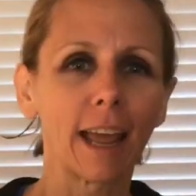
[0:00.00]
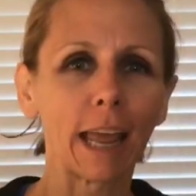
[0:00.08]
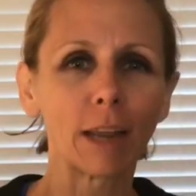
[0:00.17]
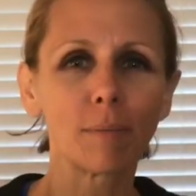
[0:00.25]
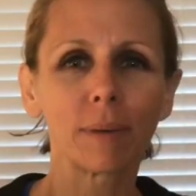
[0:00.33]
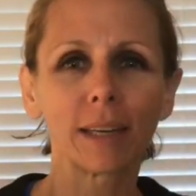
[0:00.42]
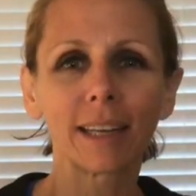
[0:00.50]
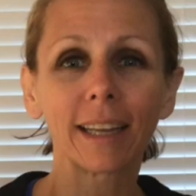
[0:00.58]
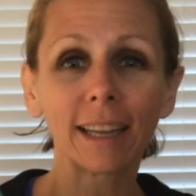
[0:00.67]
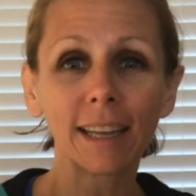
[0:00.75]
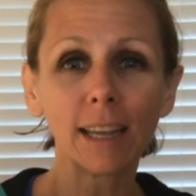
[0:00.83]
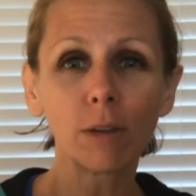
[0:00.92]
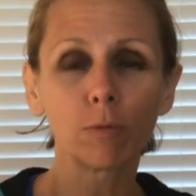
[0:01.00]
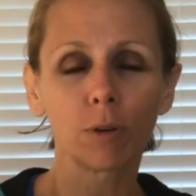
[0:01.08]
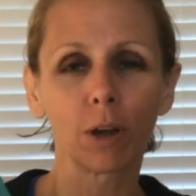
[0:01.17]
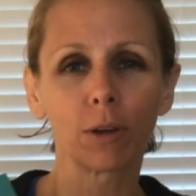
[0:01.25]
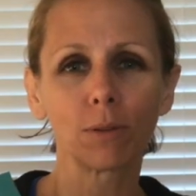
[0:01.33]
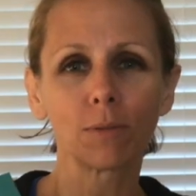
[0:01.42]
name, but he
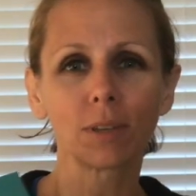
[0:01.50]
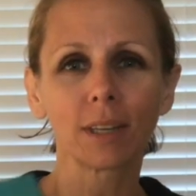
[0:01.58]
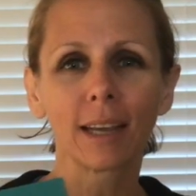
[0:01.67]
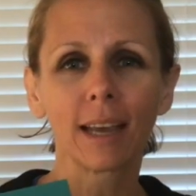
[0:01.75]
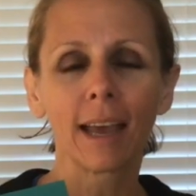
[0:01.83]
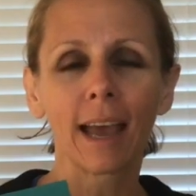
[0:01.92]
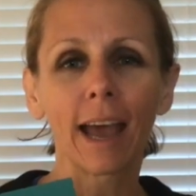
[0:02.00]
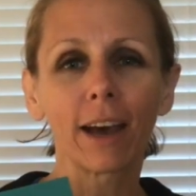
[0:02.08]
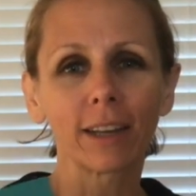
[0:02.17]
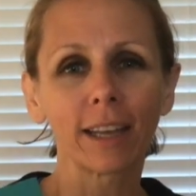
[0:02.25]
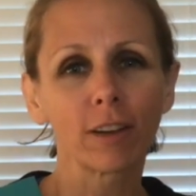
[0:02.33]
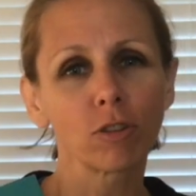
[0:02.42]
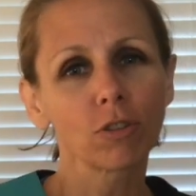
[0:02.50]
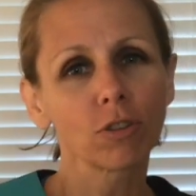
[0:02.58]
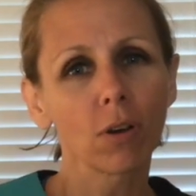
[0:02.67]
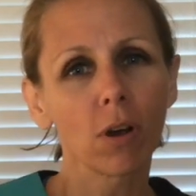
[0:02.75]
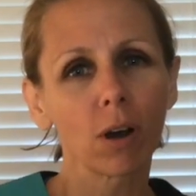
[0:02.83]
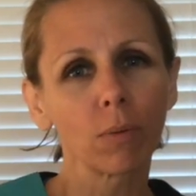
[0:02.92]
wrote How to Catch a
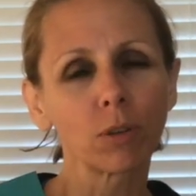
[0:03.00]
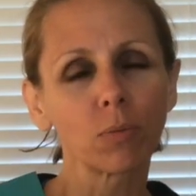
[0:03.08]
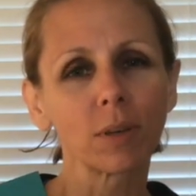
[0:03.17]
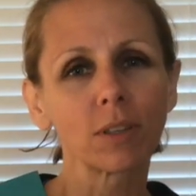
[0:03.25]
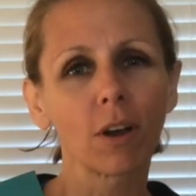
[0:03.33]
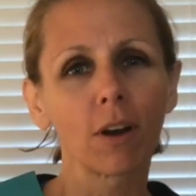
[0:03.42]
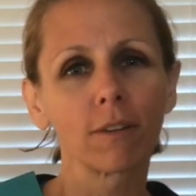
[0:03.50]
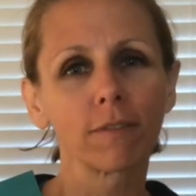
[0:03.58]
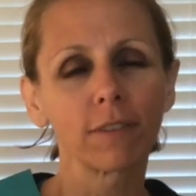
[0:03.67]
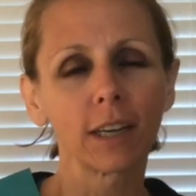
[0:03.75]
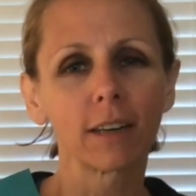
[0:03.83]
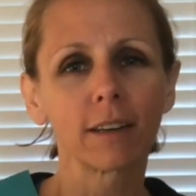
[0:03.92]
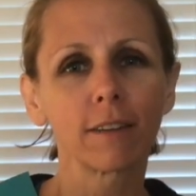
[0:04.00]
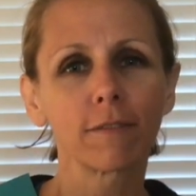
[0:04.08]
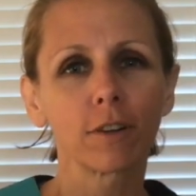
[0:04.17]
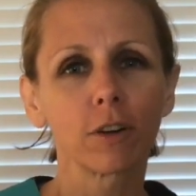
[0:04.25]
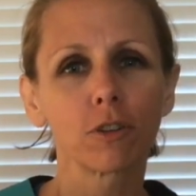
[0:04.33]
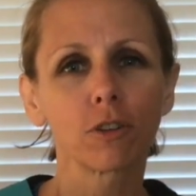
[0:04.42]
Star, which was our very
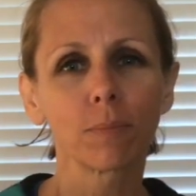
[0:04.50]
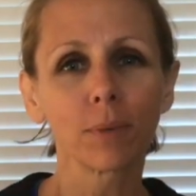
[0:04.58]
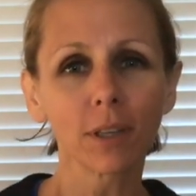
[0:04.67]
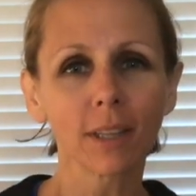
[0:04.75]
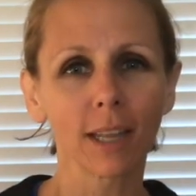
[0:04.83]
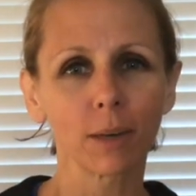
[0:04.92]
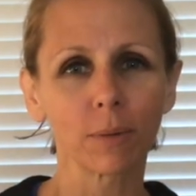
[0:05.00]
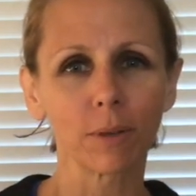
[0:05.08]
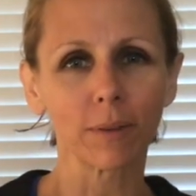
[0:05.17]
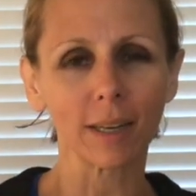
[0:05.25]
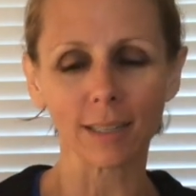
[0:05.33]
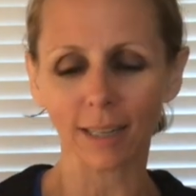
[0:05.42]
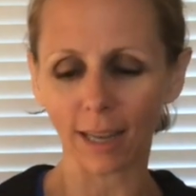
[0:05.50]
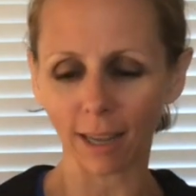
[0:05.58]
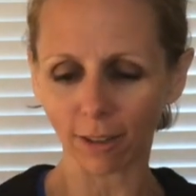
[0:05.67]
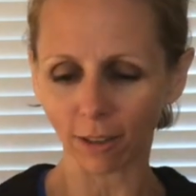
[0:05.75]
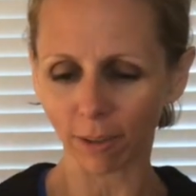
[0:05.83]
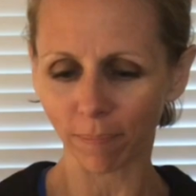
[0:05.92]
first book that we read
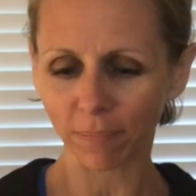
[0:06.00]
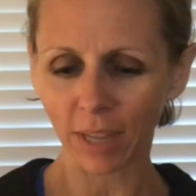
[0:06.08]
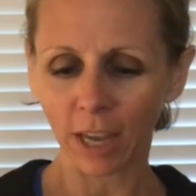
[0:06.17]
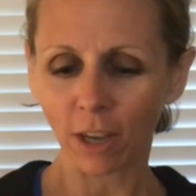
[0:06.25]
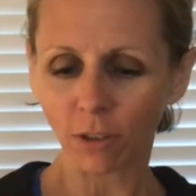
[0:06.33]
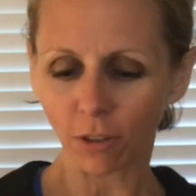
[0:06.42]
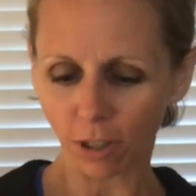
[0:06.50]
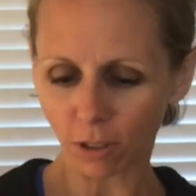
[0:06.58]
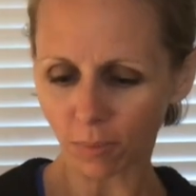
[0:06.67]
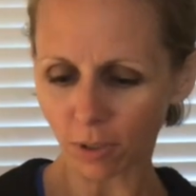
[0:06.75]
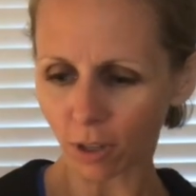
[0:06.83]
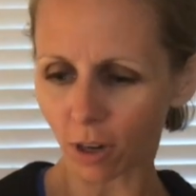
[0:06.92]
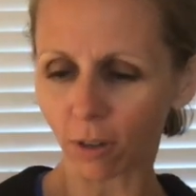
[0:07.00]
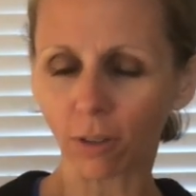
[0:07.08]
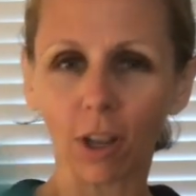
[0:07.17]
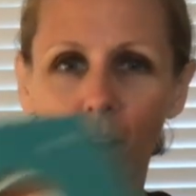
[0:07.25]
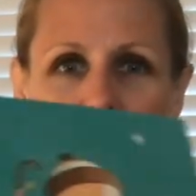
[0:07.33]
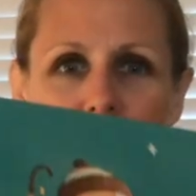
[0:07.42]
together. So this one's called
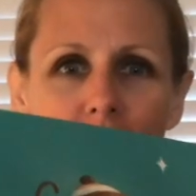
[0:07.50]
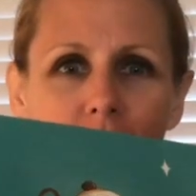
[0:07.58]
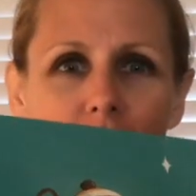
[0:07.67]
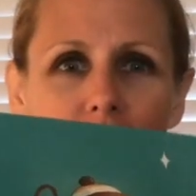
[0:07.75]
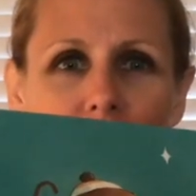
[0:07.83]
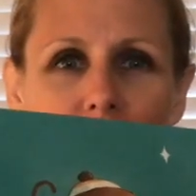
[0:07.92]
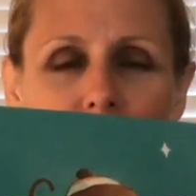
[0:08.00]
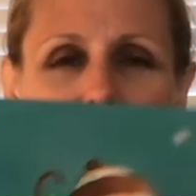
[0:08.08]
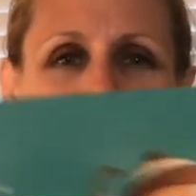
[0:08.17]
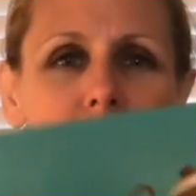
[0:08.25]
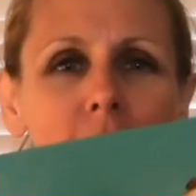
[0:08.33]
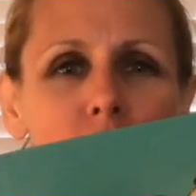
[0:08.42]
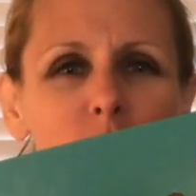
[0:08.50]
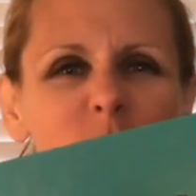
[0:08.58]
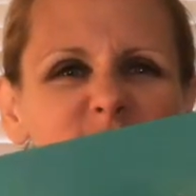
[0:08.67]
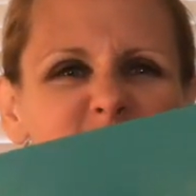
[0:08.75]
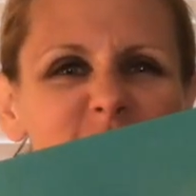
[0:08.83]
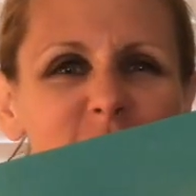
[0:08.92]
Lost and Found. What do you
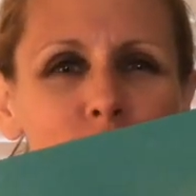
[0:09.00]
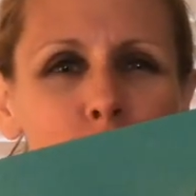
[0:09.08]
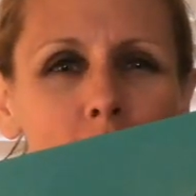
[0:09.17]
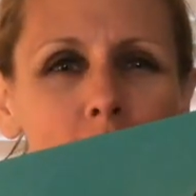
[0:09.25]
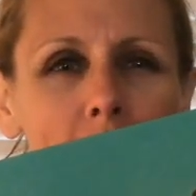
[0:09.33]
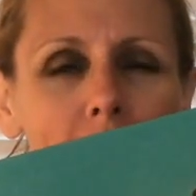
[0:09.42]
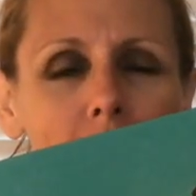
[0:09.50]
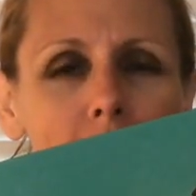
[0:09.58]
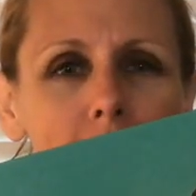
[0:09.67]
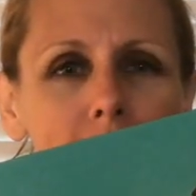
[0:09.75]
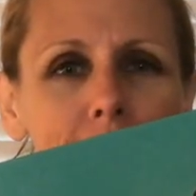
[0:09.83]
think it's going to be about?